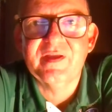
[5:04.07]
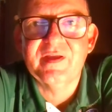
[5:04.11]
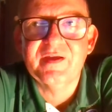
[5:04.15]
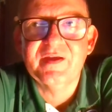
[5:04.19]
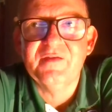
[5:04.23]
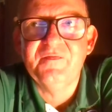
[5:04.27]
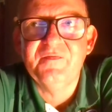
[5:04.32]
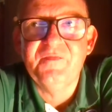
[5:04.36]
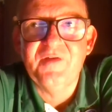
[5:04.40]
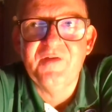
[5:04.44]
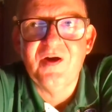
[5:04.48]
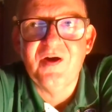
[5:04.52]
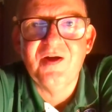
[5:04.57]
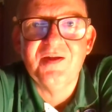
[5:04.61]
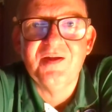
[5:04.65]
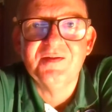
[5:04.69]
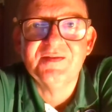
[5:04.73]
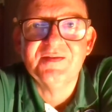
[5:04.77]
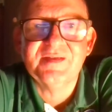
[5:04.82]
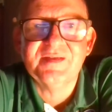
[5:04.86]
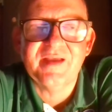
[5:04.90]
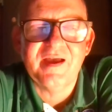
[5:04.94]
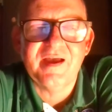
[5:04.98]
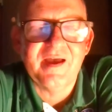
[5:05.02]
like a fall
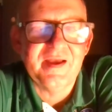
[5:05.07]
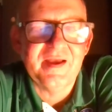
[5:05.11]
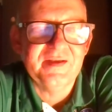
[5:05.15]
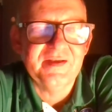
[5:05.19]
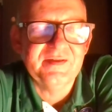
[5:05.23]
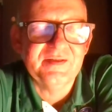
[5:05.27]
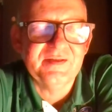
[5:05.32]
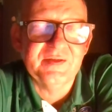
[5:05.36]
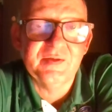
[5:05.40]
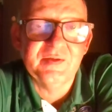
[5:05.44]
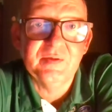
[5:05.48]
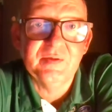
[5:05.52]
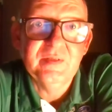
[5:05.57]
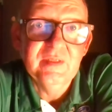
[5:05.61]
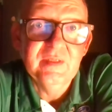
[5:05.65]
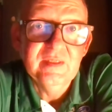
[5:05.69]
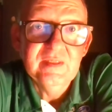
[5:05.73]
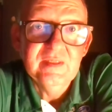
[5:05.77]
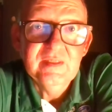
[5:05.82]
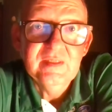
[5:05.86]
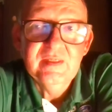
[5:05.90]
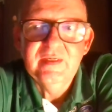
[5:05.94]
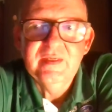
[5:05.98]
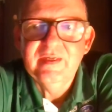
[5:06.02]
sky. So
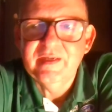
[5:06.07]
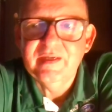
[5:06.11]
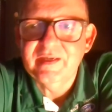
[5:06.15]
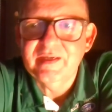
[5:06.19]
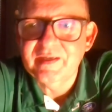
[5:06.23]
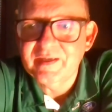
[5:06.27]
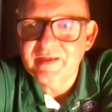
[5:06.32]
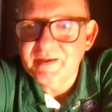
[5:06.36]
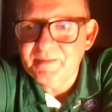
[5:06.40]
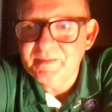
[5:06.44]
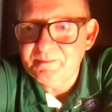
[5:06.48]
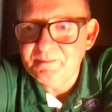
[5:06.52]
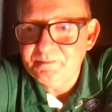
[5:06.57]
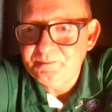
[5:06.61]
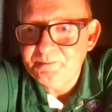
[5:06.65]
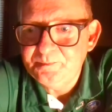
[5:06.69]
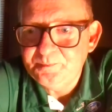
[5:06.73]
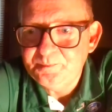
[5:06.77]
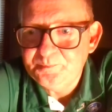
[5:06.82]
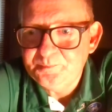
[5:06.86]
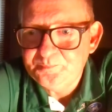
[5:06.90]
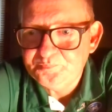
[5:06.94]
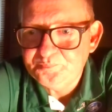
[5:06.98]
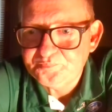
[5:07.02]
um,
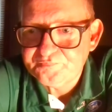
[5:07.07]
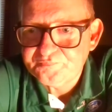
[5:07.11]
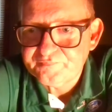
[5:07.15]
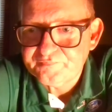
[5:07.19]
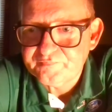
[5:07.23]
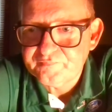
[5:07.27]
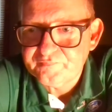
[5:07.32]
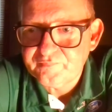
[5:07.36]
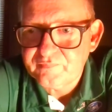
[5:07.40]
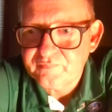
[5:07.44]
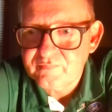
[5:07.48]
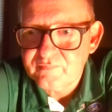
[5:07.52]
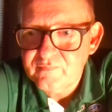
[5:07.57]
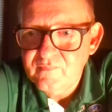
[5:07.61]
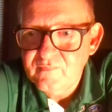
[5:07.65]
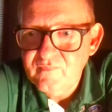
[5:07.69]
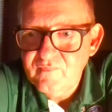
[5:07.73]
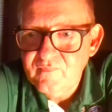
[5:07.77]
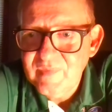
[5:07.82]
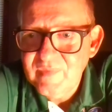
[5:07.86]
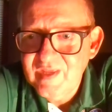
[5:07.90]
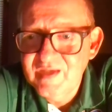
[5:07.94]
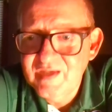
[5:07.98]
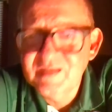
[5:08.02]

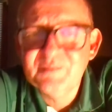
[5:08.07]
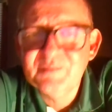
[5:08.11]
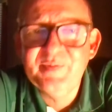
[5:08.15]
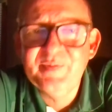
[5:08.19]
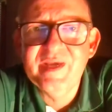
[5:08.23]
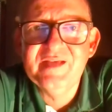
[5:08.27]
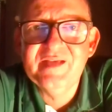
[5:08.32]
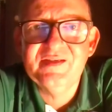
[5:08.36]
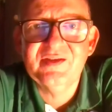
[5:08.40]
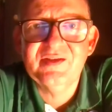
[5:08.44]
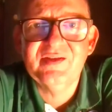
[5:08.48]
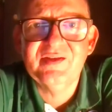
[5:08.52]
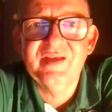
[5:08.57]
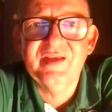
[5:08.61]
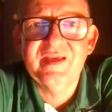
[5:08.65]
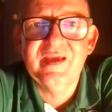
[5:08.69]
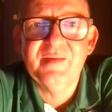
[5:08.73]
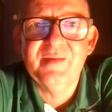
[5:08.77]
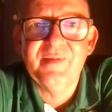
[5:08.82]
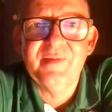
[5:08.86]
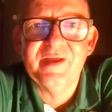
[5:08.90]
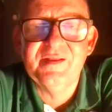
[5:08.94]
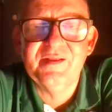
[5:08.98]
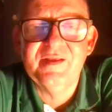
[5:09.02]
it's basically
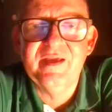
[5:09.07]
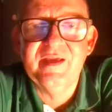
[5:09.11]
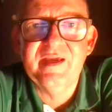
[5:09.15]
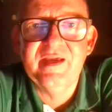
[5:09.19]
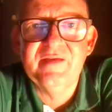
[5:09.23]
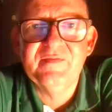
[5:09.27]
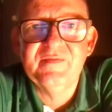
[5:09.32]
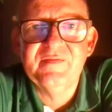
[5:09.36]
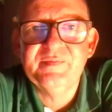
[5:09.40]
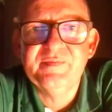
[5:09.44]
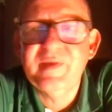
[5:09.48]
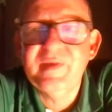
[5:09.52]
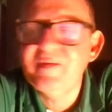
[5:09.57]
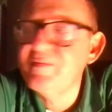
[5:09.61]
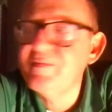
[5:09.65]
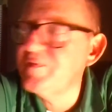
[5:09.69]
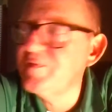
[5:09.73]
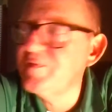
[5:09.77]
get my leaves, maybe